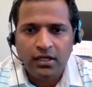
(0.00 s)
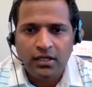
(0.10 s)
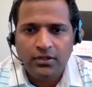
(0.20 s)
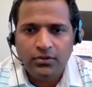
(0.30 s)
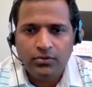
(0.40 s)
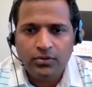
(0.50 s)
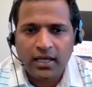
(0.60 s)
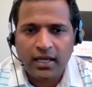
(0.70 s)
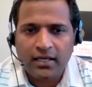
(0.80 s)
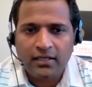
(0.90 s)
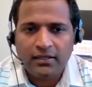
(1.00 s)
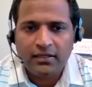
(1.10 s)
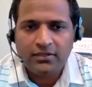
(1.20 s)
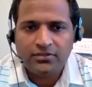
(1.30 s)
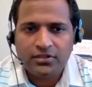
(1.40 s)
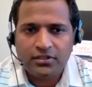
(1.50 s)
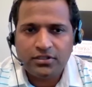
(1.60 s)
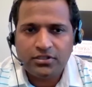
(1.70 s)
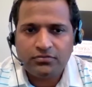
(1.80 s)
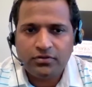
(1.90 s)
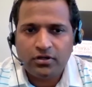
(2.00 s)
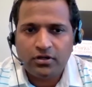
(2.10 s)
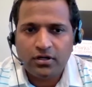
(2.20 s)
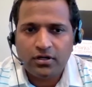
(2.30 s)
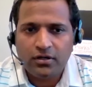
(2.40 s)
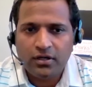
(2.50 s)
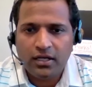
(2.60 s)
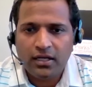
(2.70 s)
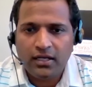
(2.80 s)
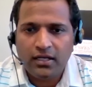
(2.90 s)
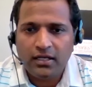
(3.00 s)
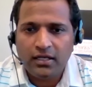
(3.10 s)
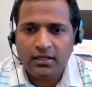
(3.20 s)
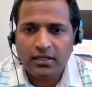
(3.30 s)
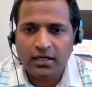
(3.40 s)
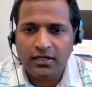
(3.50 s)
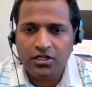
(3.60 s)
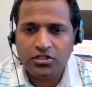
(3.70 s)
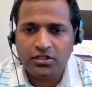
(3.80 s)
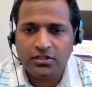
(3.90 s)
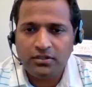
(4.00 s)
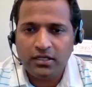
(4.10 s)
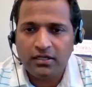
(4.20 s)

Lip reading: you can search for a condition,